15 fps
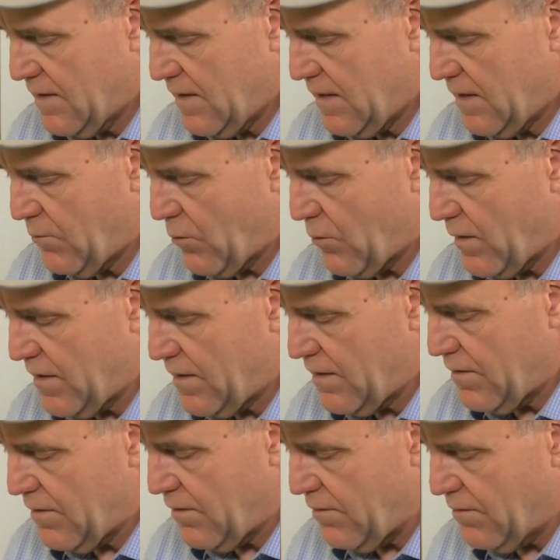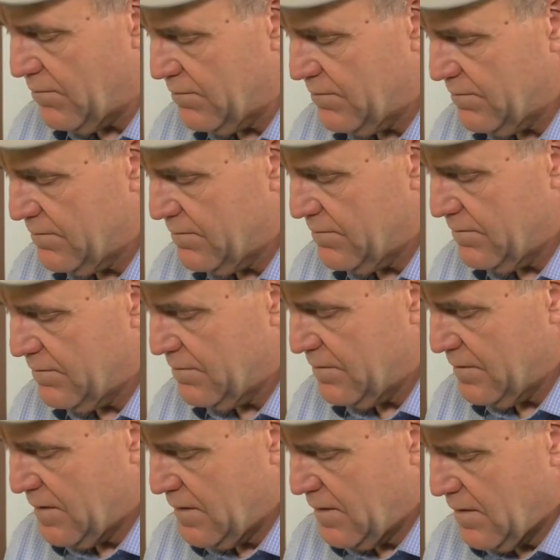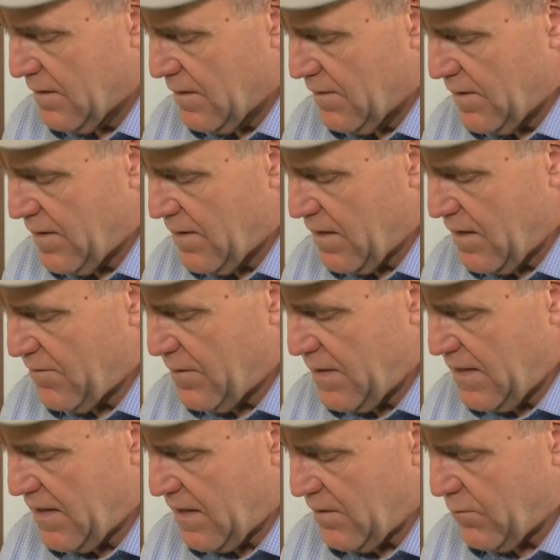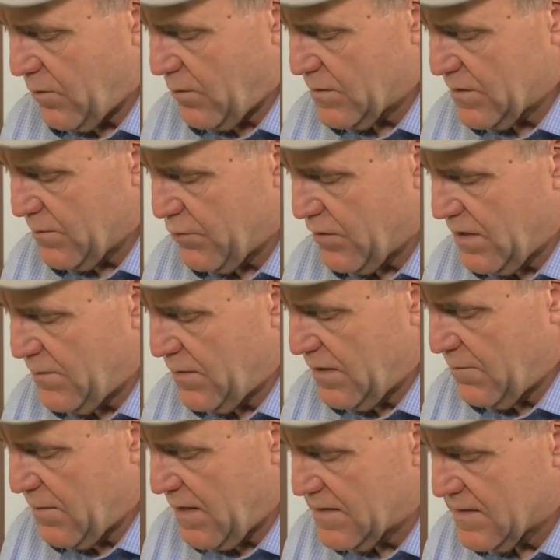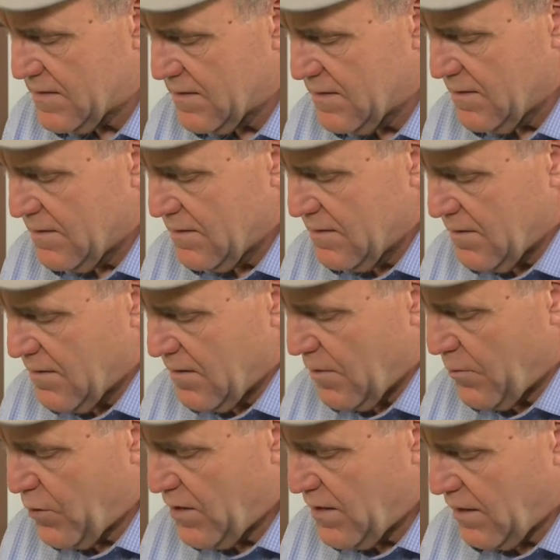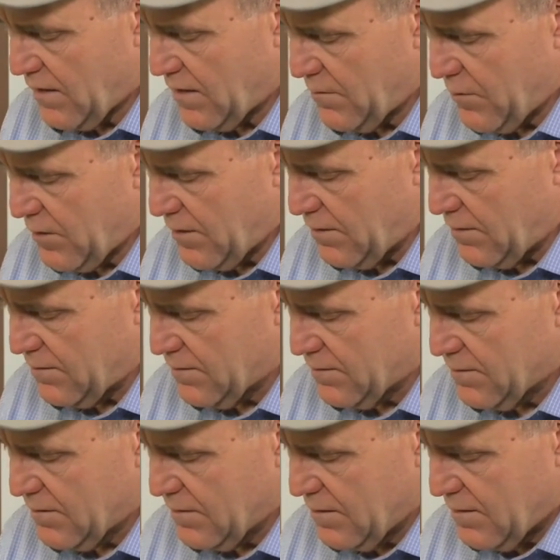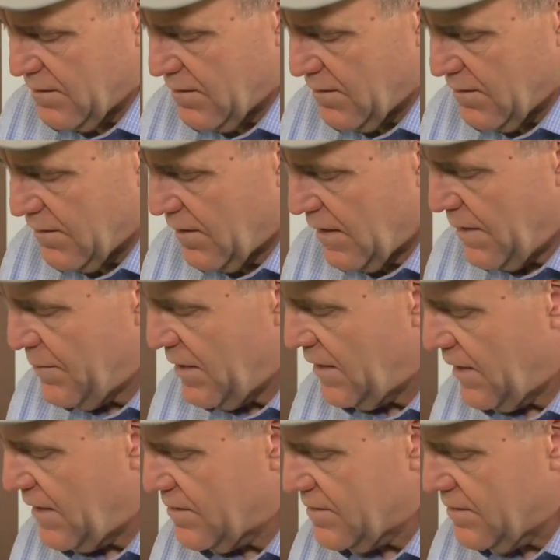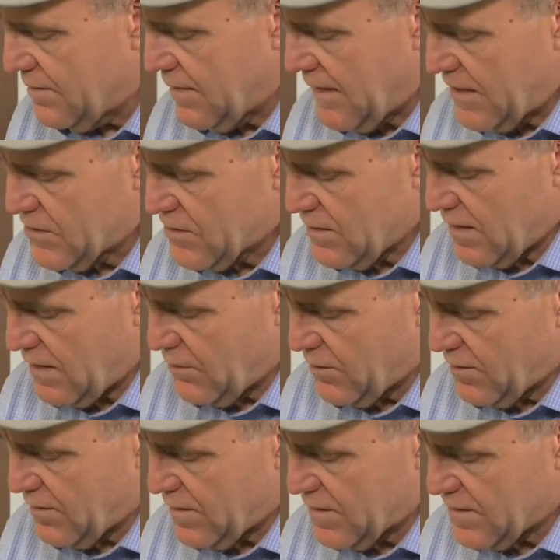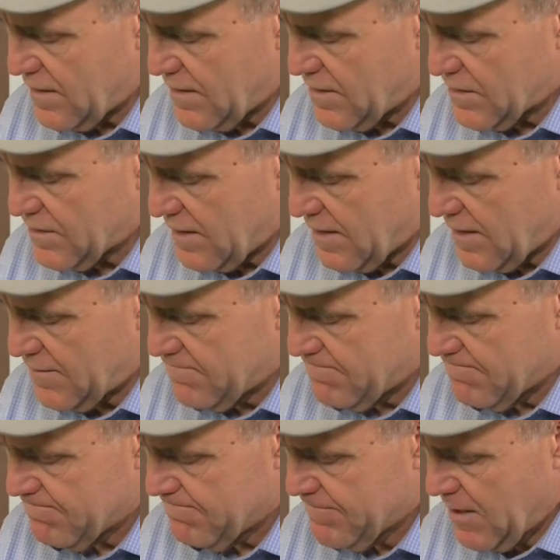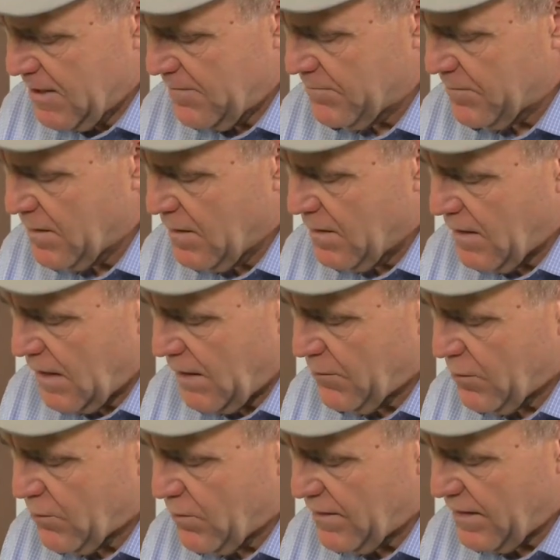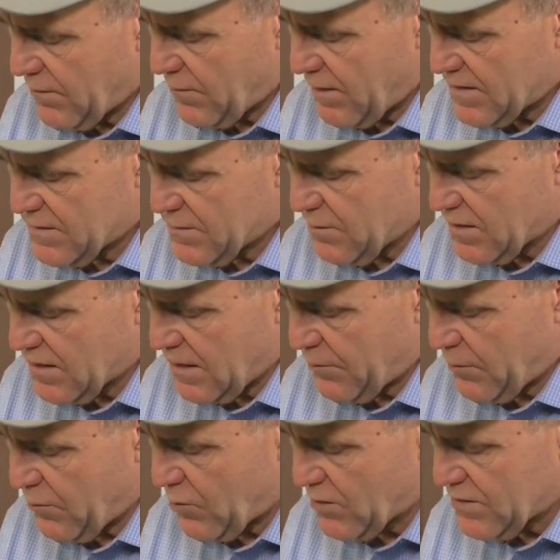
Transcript: and we're ready to go. There I've made out of what was a pretty big mess, a pretty clean mill. I may like to, actually I look at this and I decide, no, I'm going to run that rice through a couple more